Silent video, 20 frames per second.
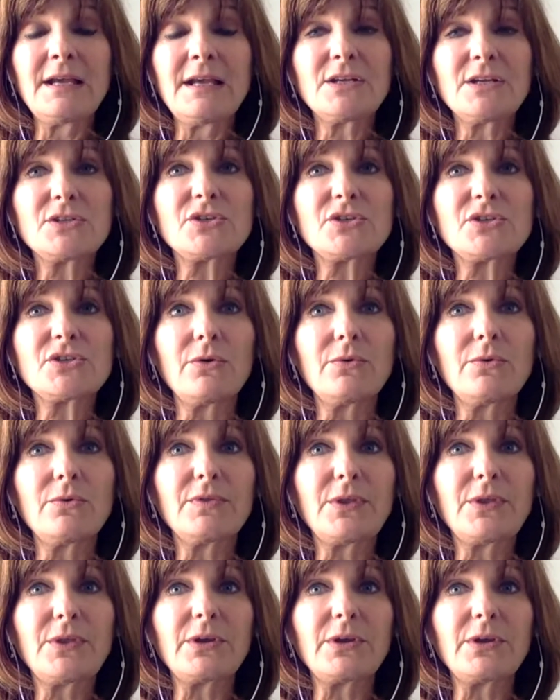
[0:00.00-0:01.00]

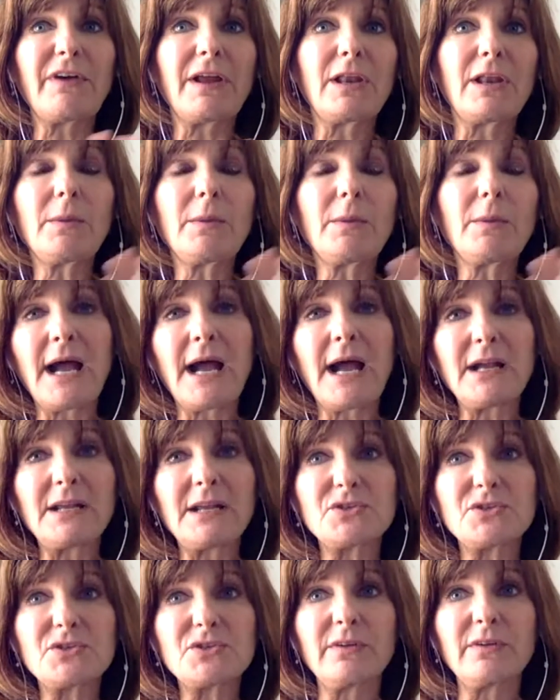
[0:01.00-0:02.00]
So if I look back,
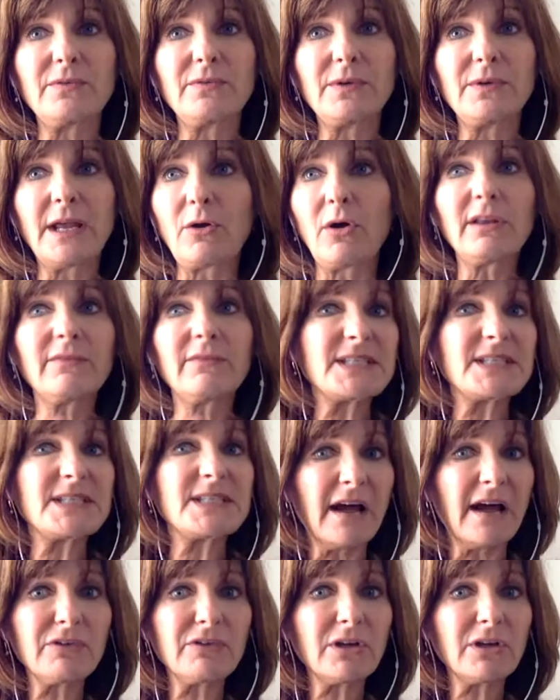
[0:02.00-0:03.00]
it's sort of, and all of us
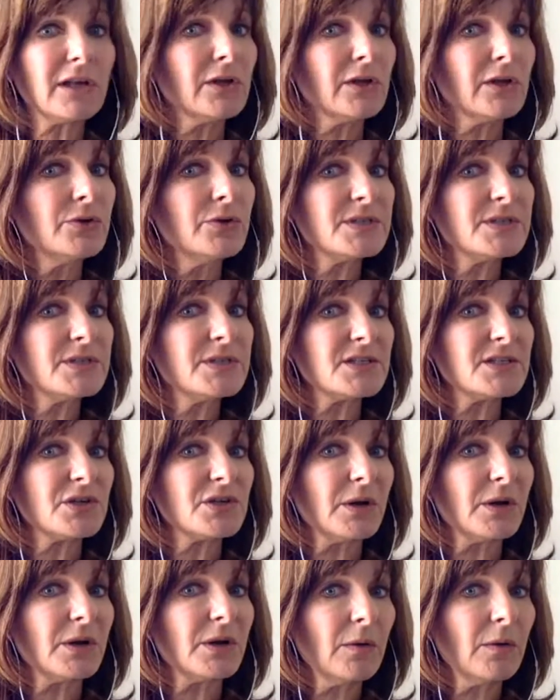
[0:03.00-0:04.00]
have clues as
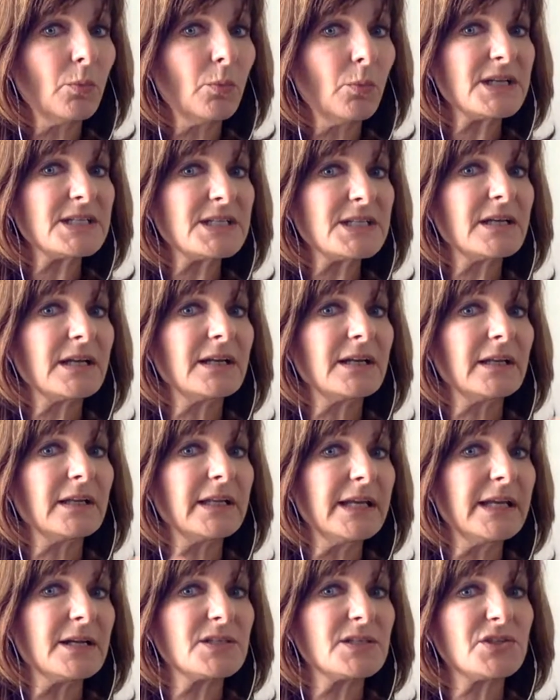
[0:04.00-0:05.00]
to what's going to
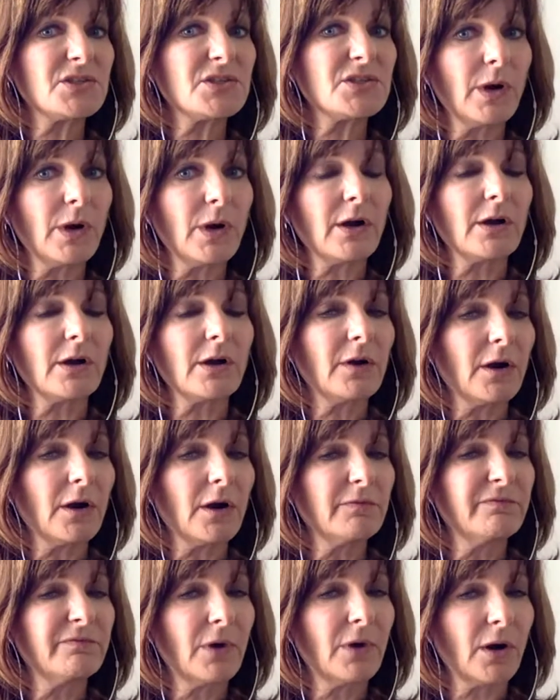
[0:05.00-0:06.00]
lead us to what
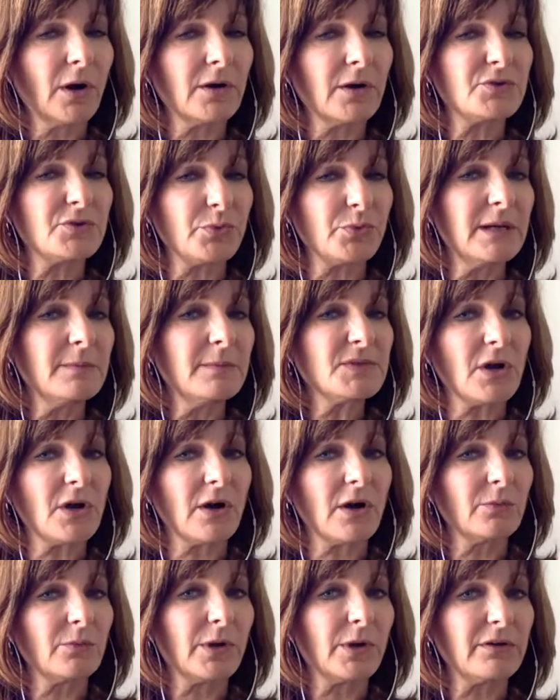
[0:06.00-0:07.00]
our dreams
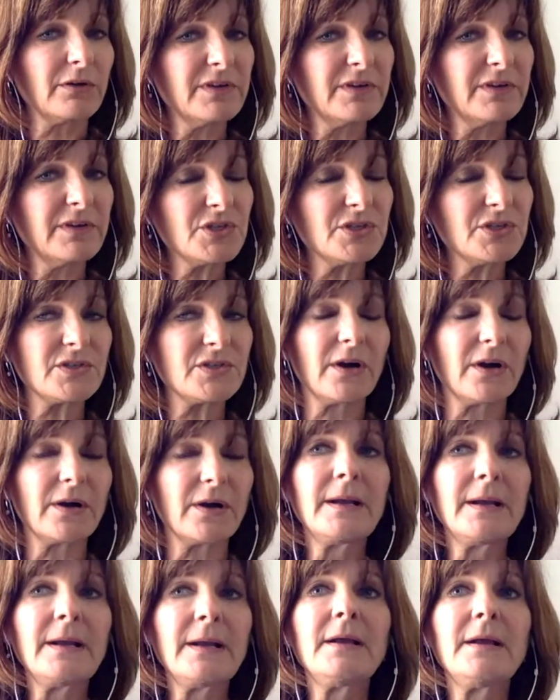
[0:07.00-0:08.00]
are and what our visions are.
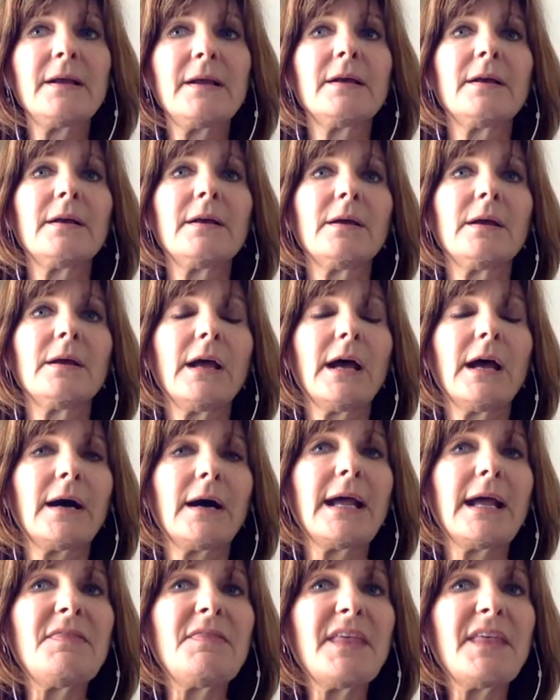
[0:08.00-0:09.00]

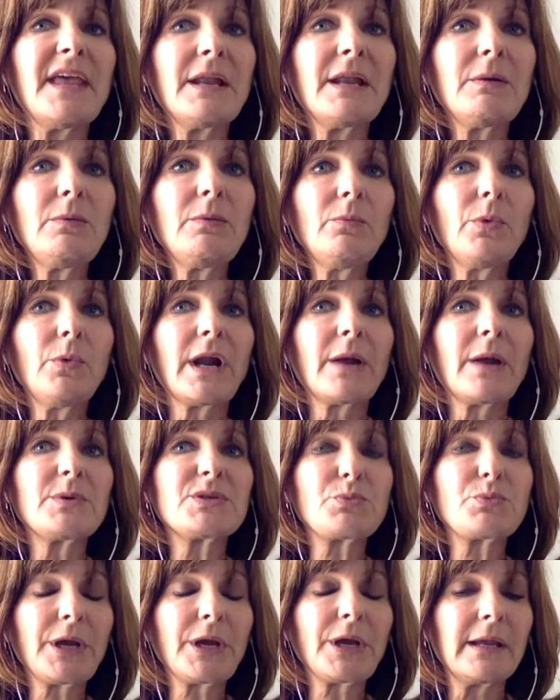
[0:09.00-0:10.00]
And then when I
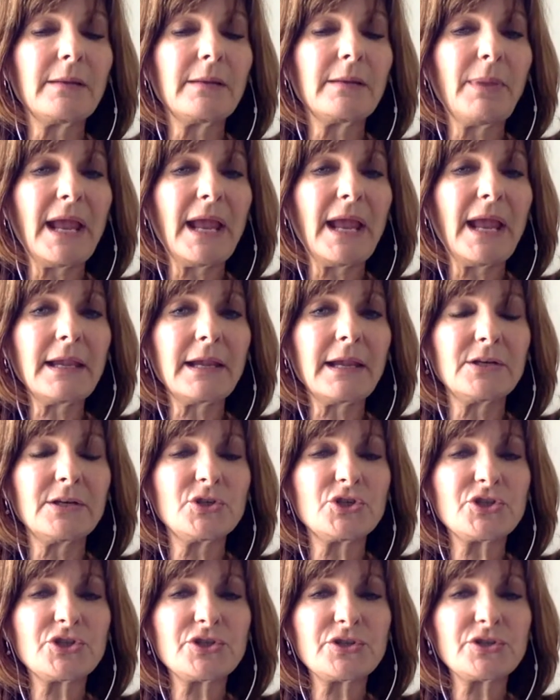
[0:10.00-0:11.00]
was working in banking and
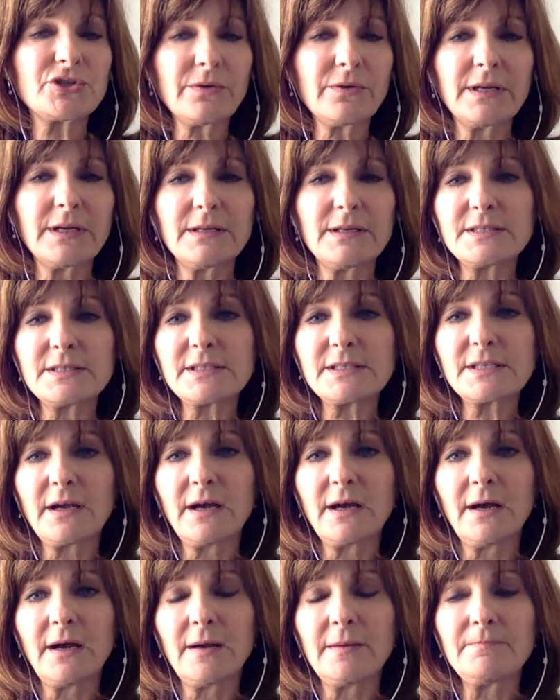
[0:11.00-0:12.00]
insurance,
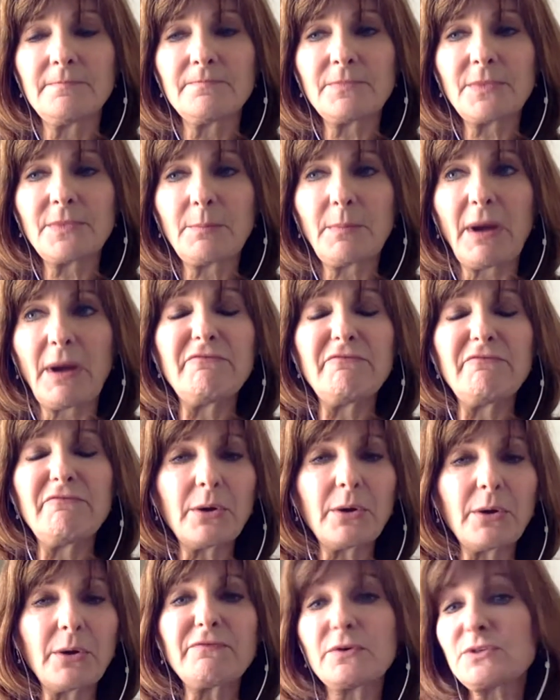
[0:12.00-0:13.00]
my
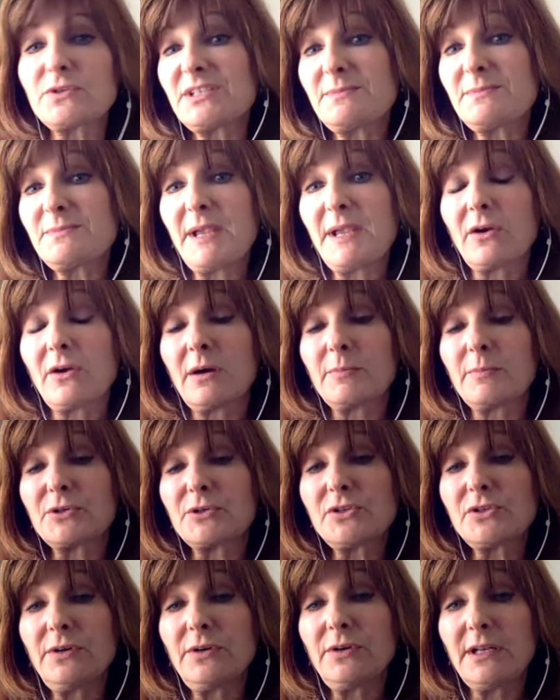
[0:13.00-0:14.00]
very first speaking
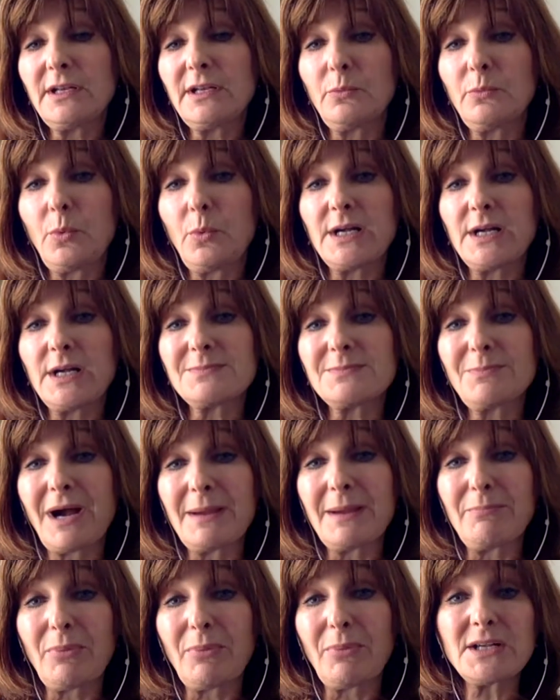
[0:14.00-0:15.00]
opportunity was
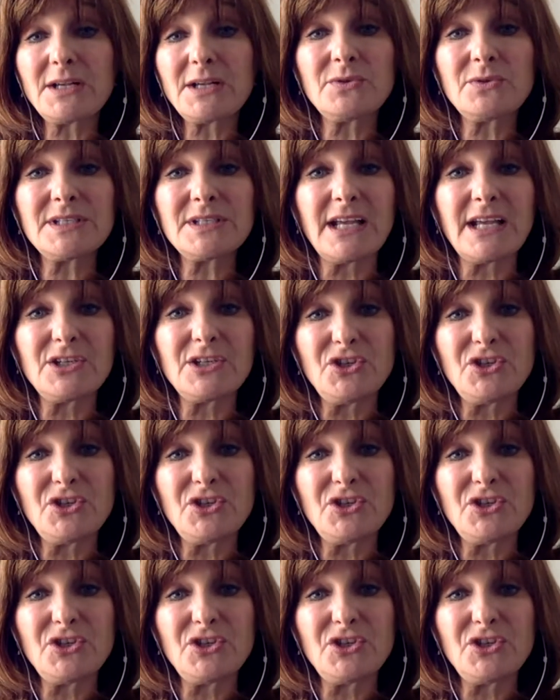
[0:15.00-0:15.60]
my boss who said, do